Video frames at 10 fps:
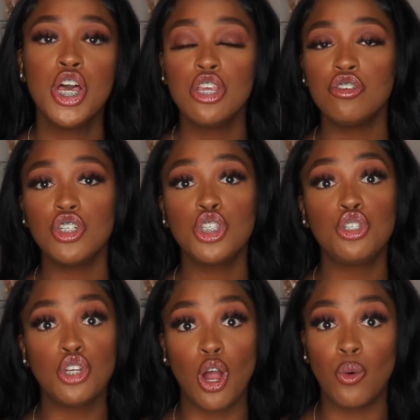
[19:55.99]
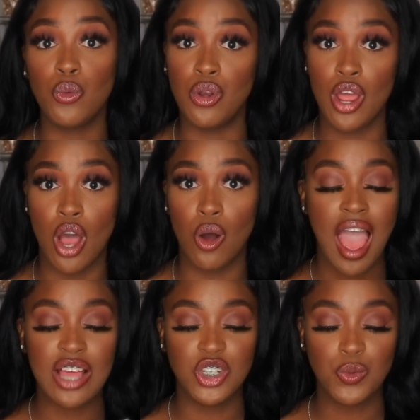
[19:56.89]
You just don't know.
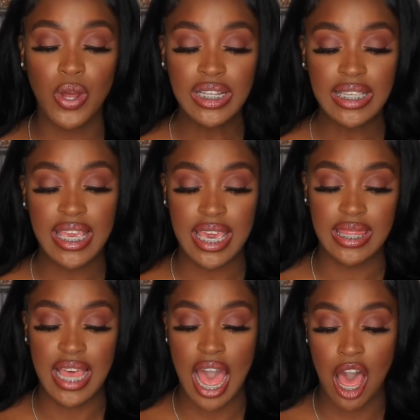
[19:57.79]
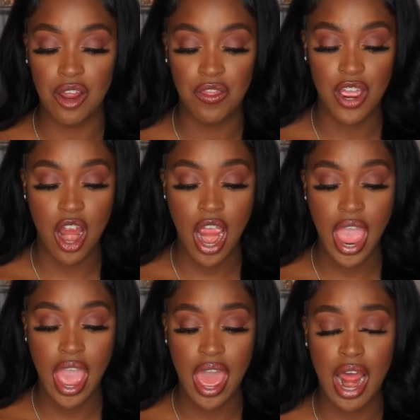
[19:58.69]
I just wanted to get that out of there,
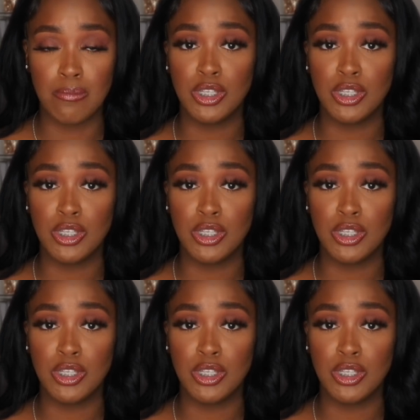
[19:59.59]
and I'm